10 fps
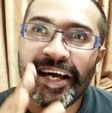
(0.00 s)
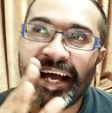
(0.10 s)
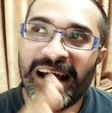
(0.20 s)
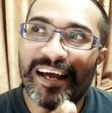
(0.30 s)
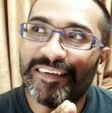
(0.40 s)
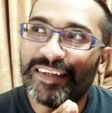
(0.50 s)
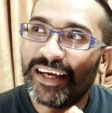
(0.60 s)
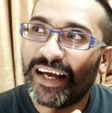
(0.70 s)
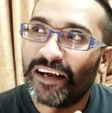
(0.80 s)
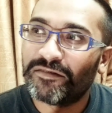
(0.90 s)
and
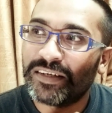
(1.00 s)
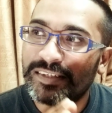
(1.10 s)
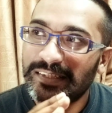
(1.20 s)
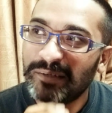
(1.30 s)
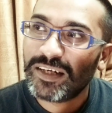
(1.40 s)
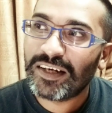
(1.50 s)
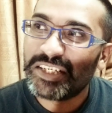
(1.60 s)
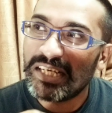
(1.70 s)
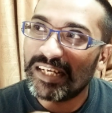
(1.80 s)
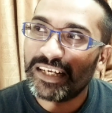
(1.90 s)
they have similar
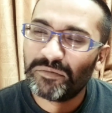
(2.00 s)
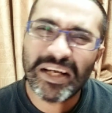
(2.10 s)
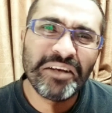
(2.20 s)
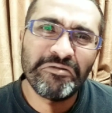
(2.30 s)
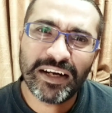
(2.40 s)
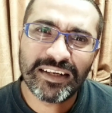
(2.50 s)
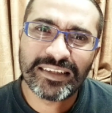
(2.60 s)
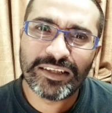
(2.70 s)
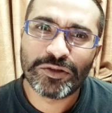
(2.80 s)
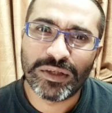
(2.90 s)
dna in many
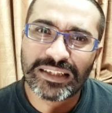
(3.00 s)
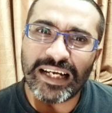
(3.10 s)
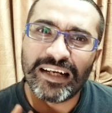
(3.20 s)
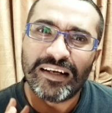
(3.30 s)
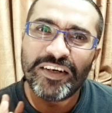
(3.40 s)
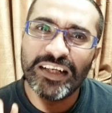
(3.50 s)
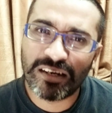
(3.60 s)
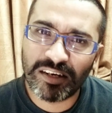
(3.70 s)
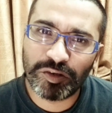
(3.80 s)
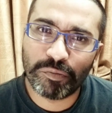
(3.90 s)
fragrances so it's kind of
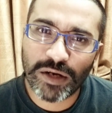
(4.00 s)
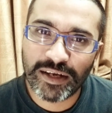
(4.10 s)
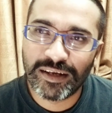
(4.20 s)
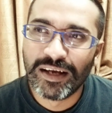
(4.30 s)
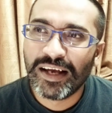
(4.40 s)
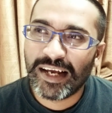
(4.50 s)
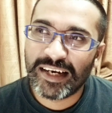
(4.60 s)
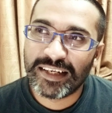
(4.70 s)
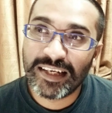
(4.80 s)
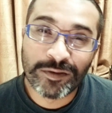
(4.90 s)
redundant to buy
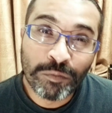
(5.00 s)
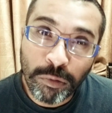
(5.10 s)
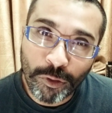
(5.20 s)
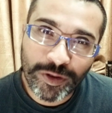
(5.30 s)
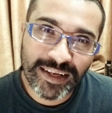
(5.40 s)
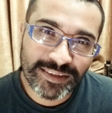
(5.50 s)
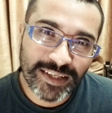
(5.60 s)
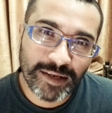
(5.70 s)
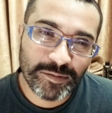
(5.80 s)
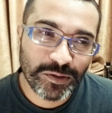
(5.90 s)
and it gets boring at
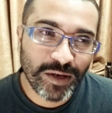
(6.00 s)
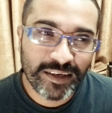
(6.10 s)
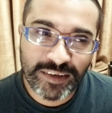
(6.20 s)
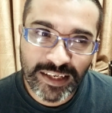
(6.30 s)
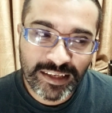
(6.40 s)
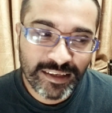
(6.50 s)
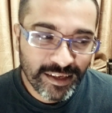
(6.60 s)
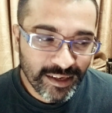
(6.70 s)
times you know i really